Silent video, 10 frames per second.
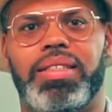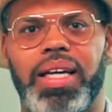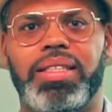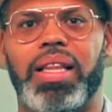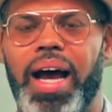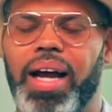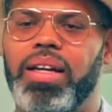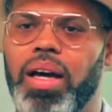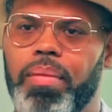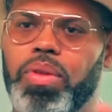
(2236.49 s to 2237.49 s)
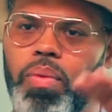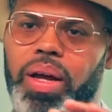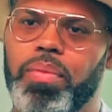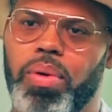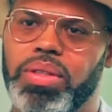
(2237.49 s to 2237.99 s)
Things lined up the way
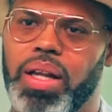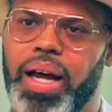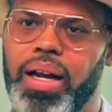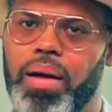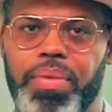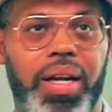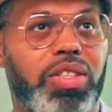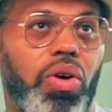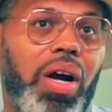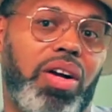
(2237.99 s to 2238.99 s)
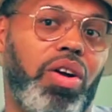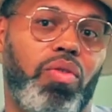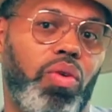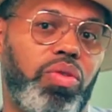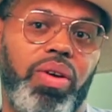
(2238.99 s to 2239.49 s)
they're supposed to line up. And the song I could have
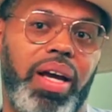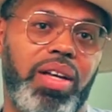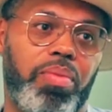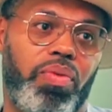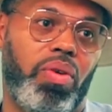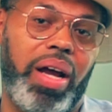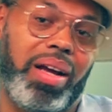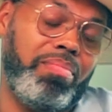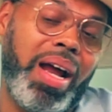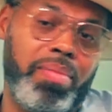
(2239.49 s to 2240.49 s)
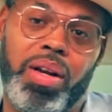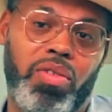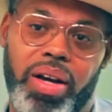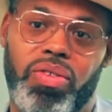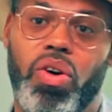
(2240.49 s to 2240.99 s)
wrote 3 days before that might have been a
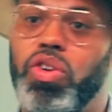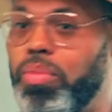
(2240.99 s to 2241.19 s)
great song.